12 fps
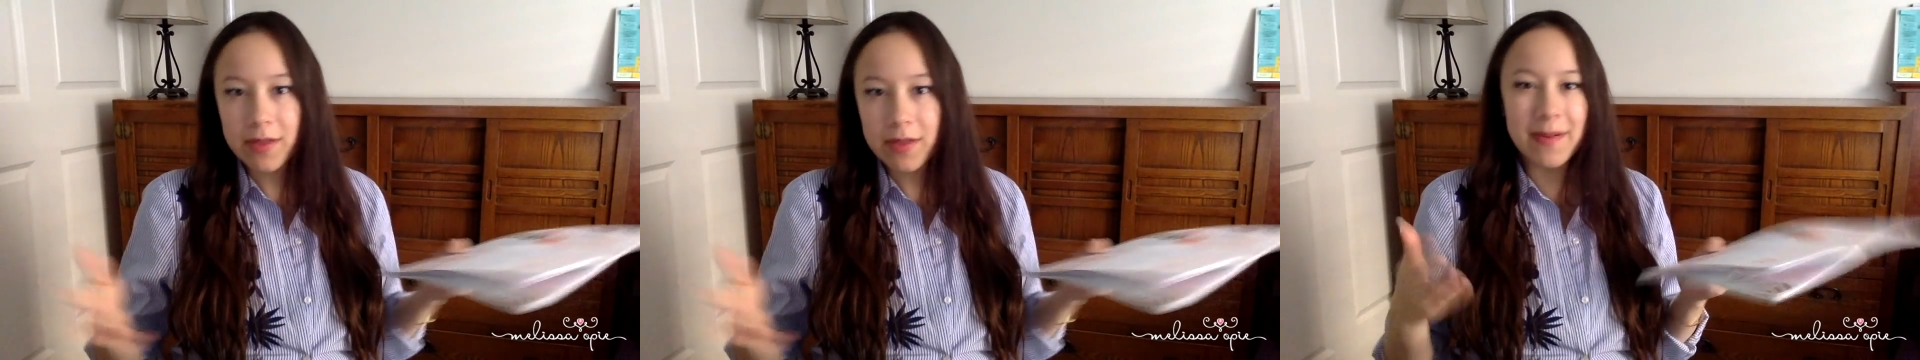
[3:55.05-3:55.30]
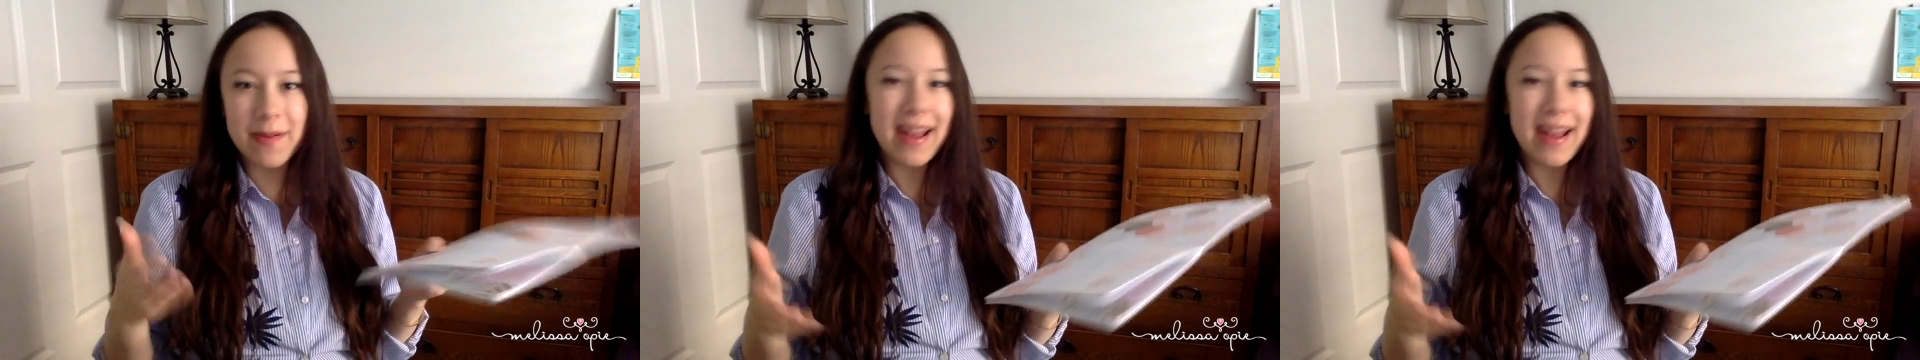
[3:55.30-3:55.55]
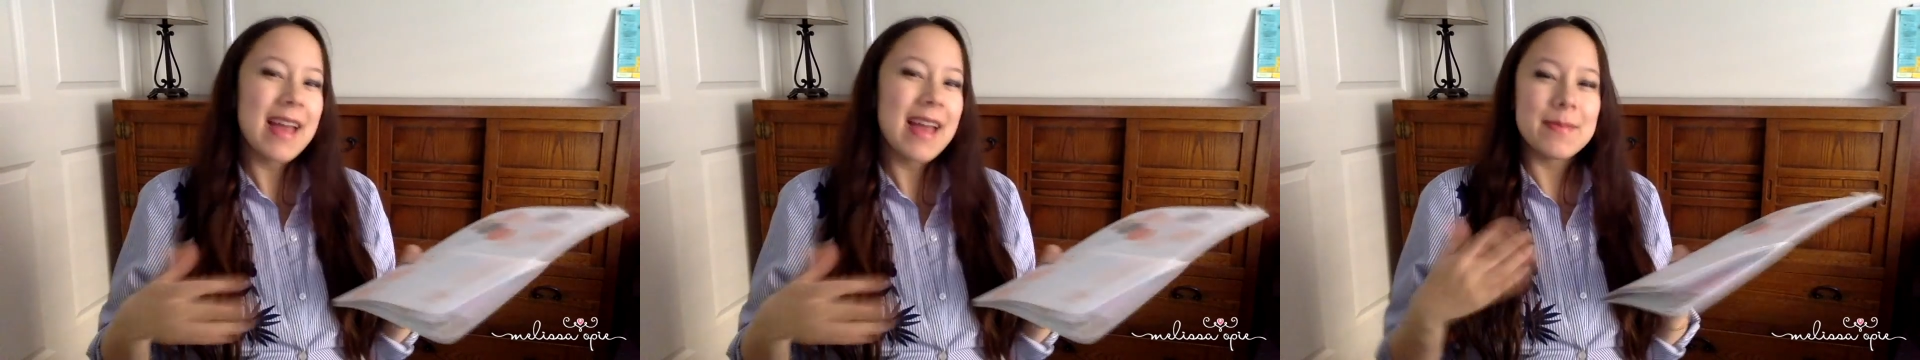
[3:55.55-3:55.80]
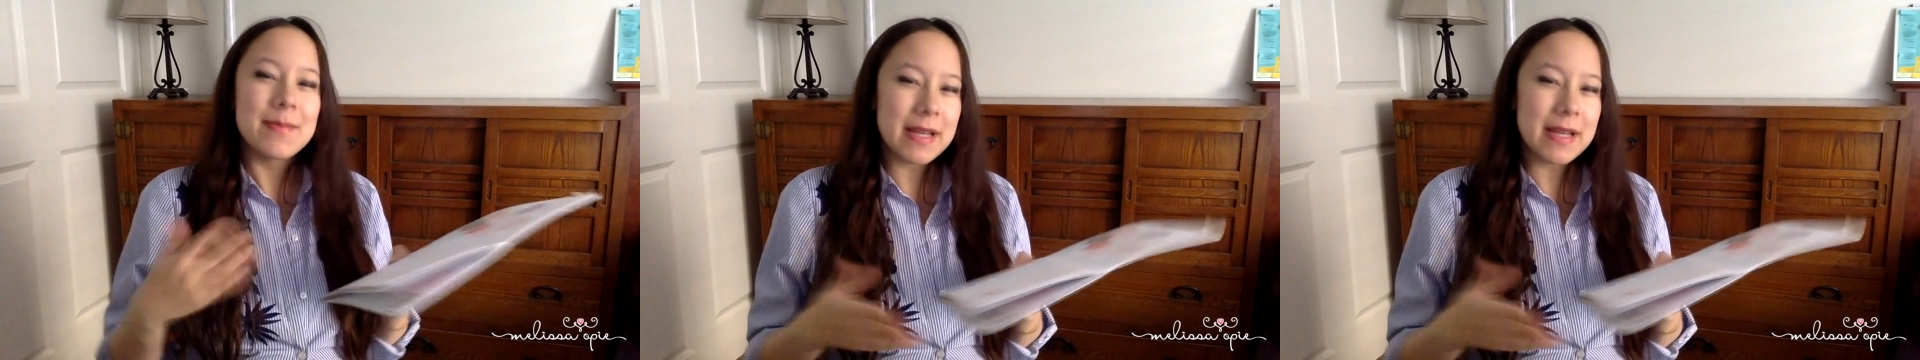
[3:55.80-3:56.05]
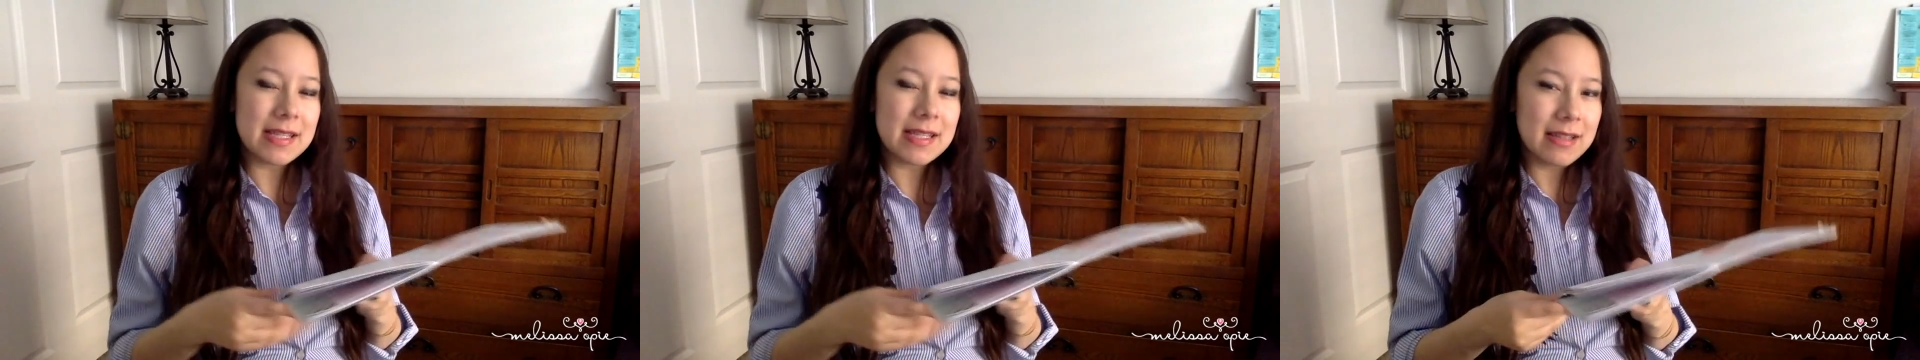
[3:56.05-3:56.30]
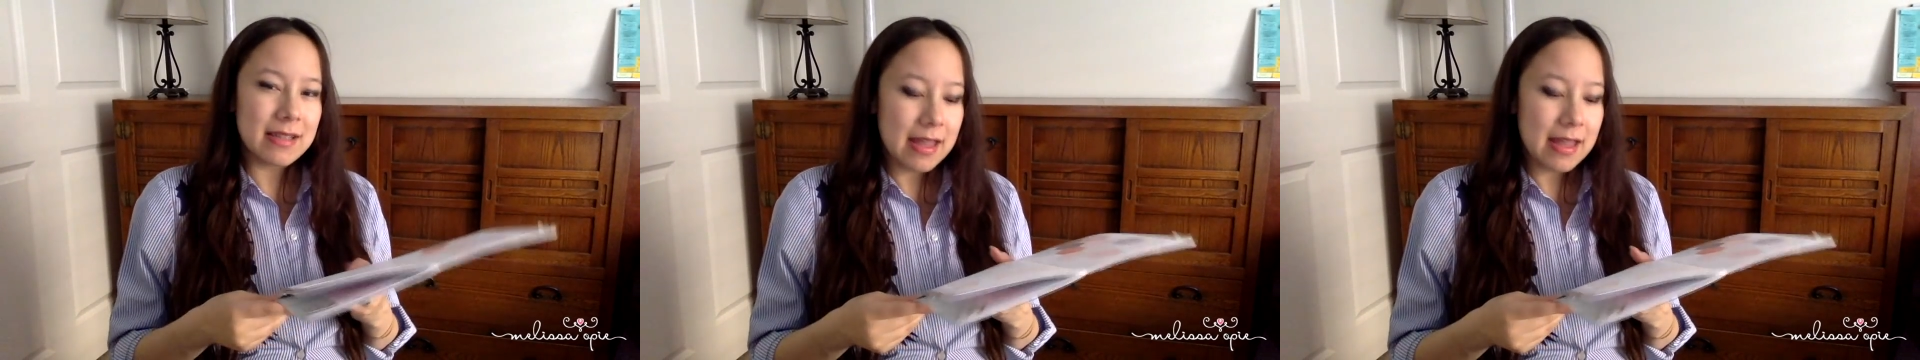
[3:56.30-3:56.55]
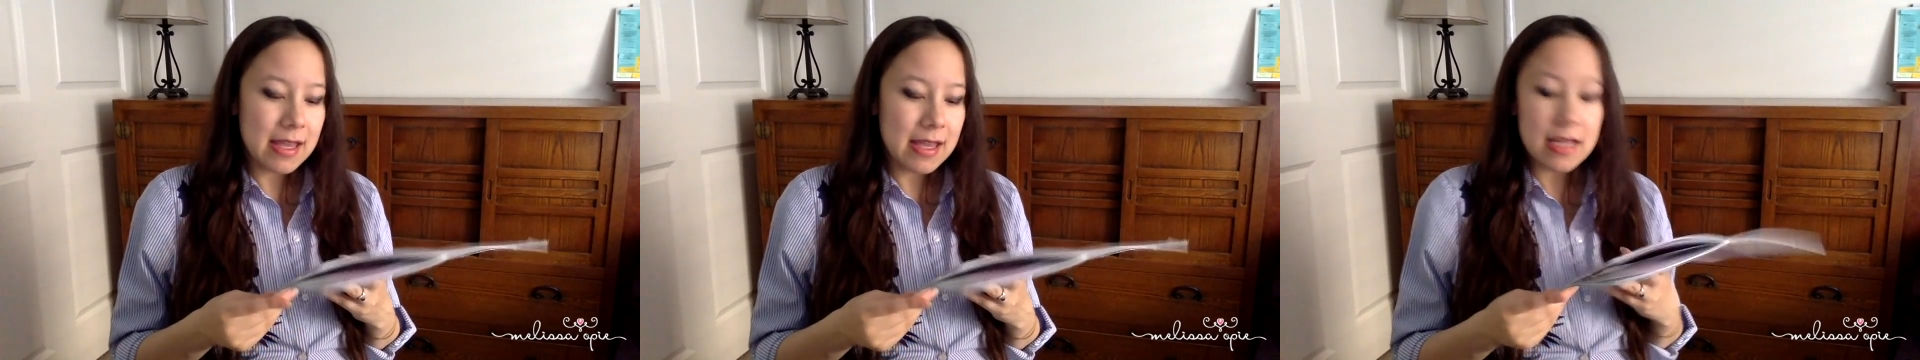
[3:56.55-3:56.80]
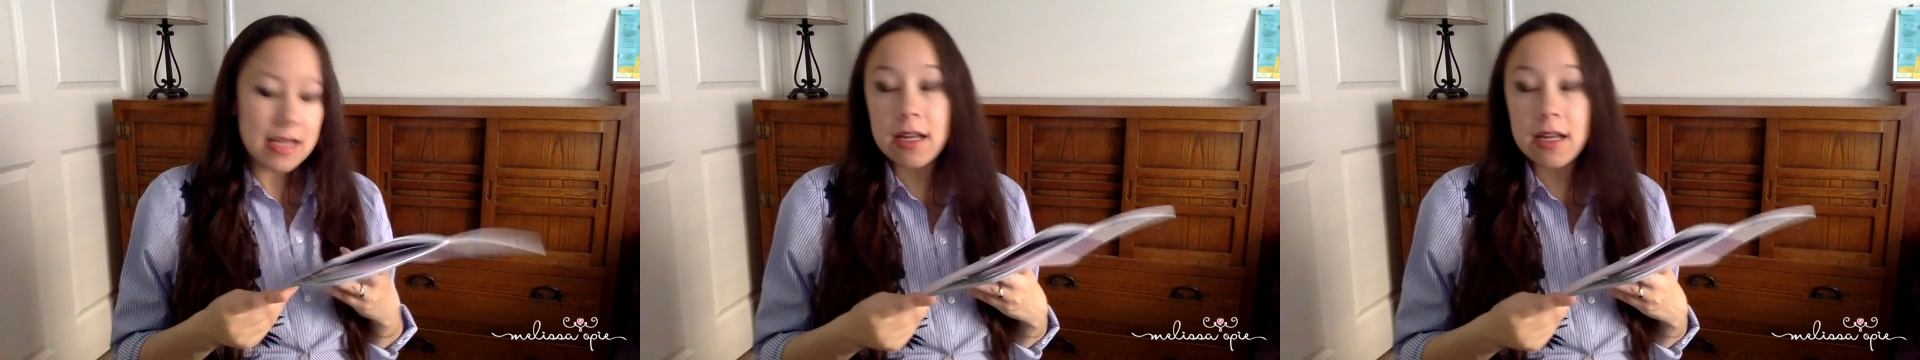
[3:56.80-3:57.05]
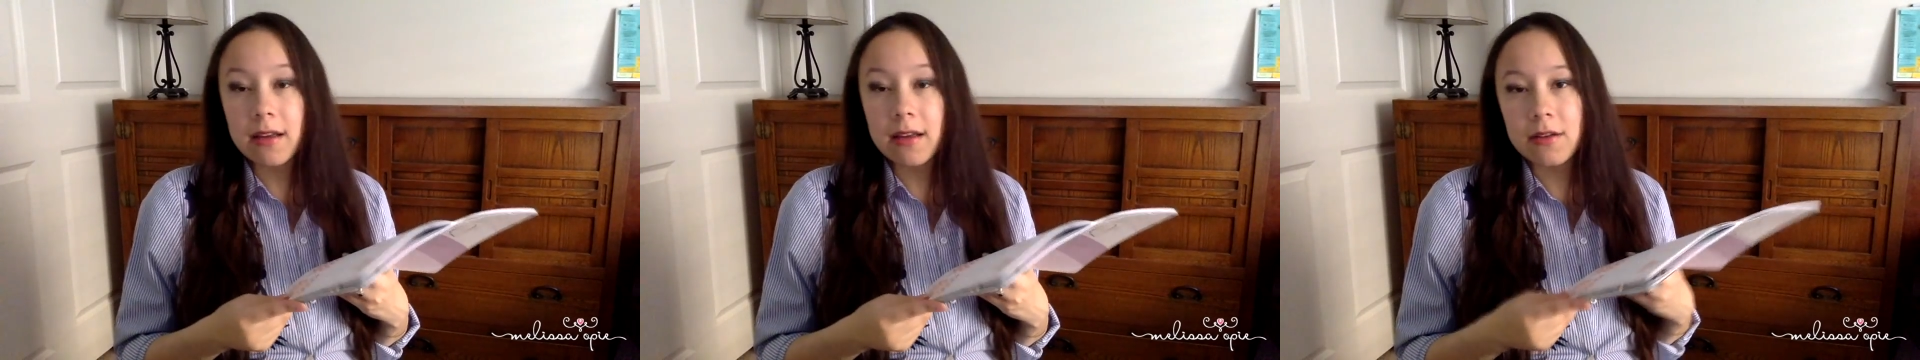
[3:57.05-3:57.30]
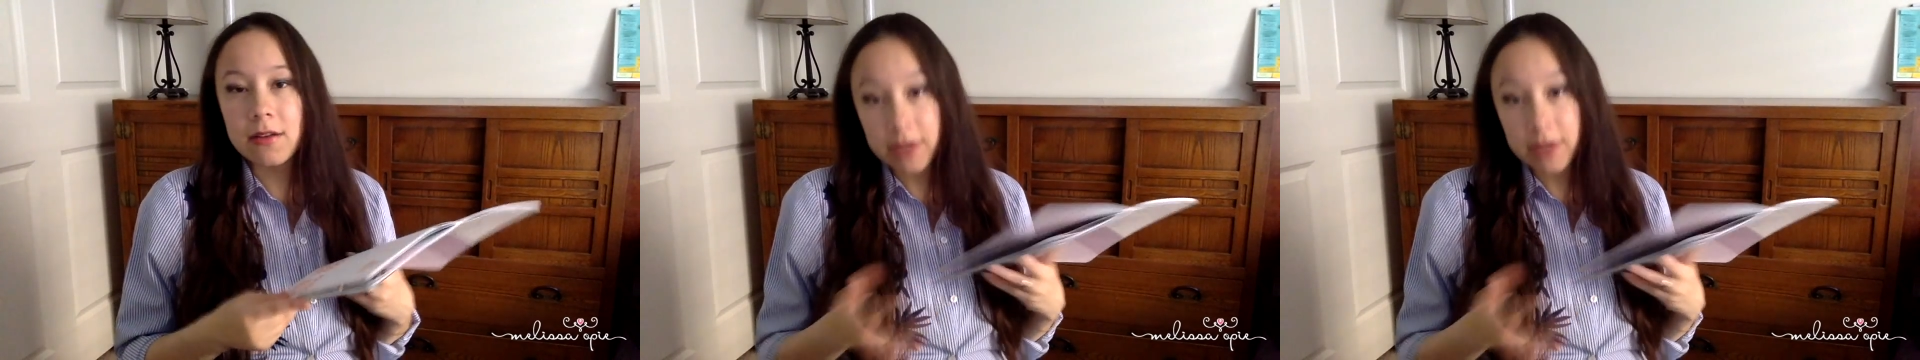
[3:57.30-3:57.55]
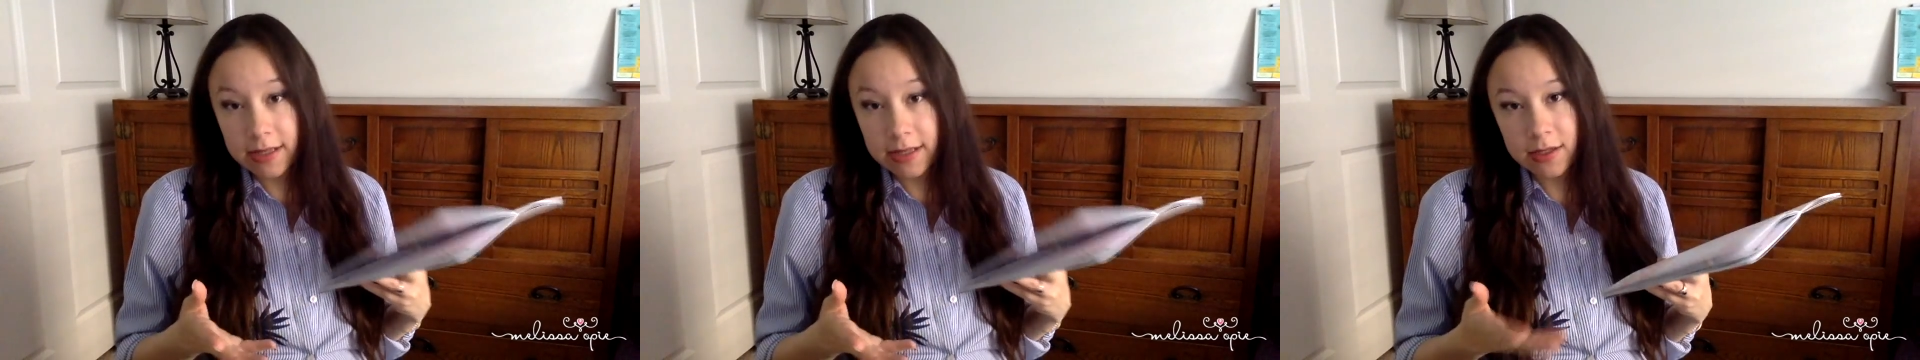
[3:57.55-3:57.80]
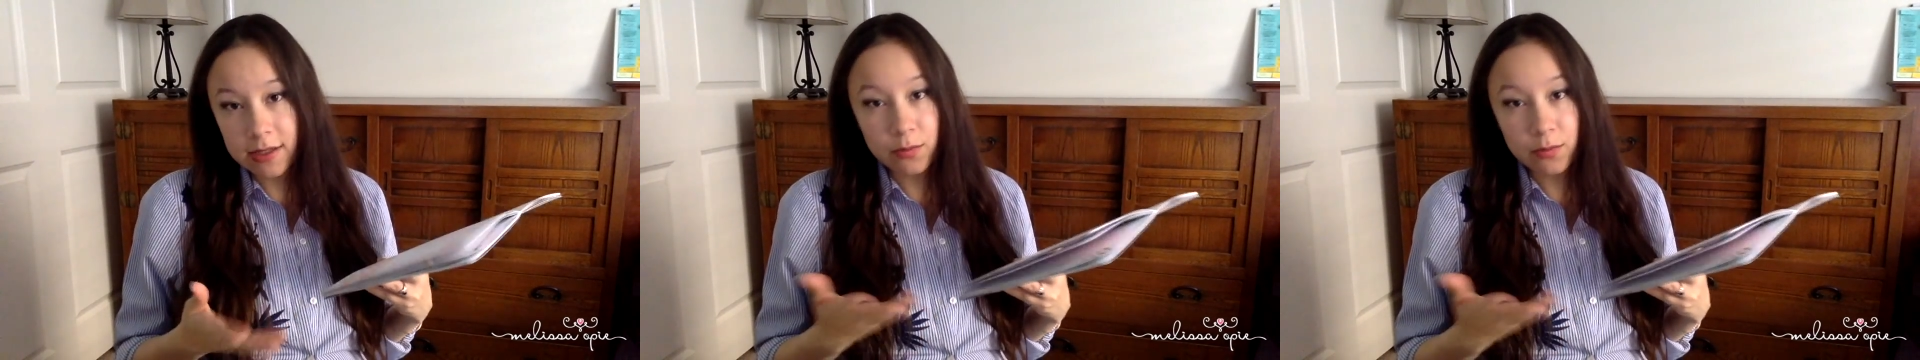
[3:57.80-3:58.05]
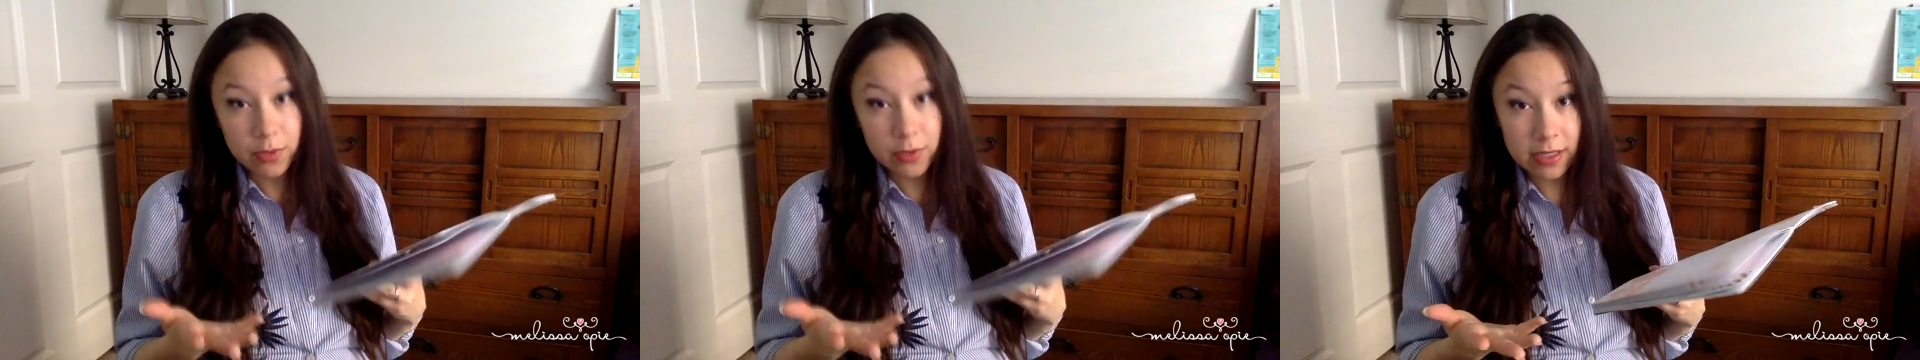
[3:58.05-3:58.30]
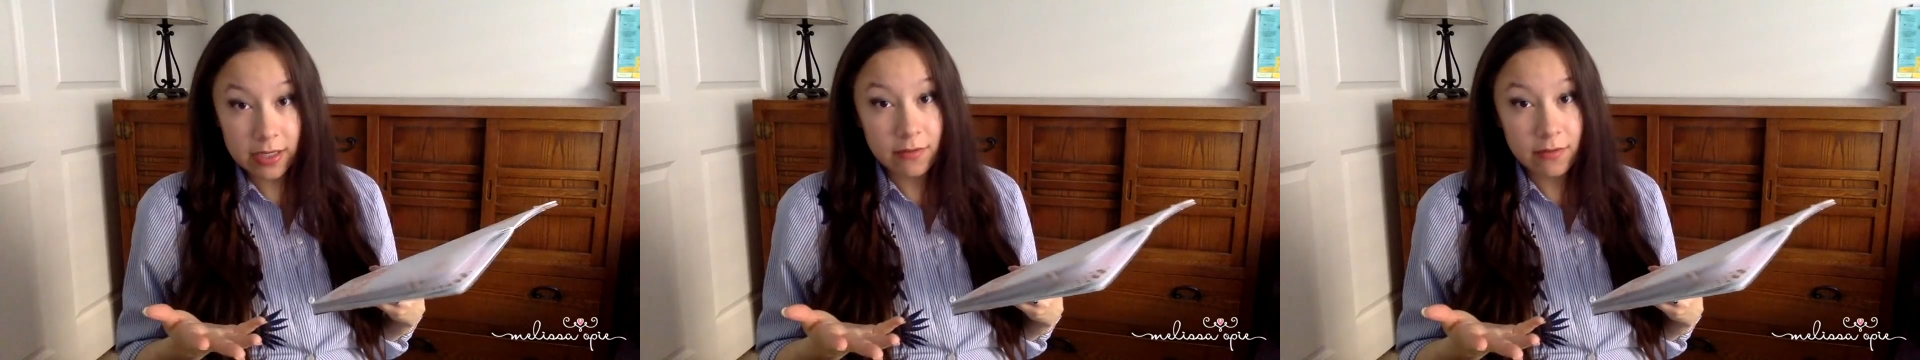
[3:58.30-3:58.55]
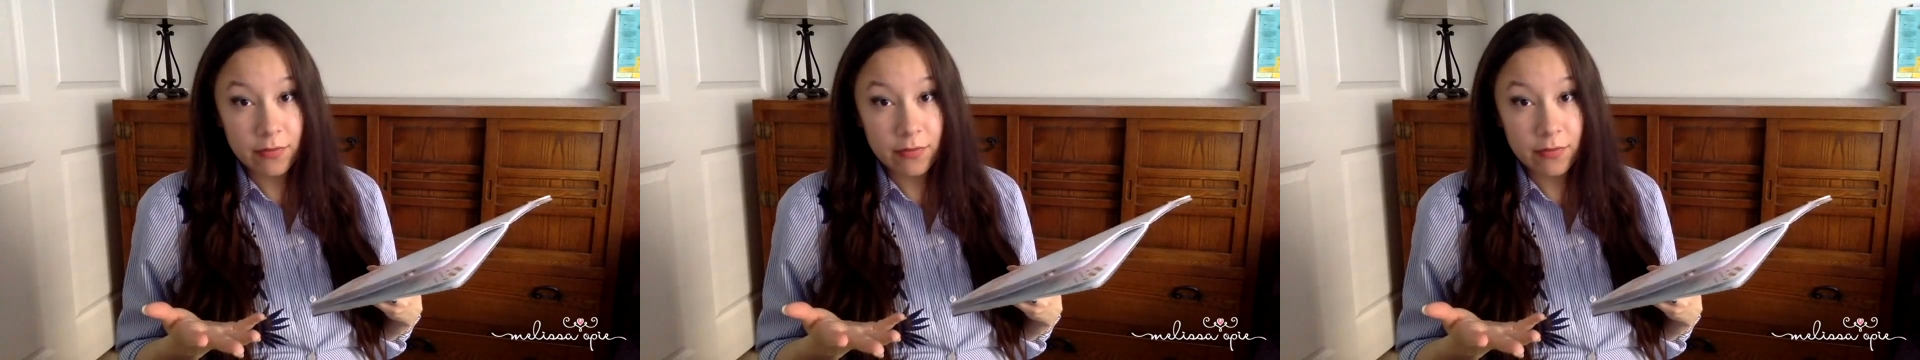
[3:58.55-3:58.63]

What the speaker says: But basically, I think eating greens is really good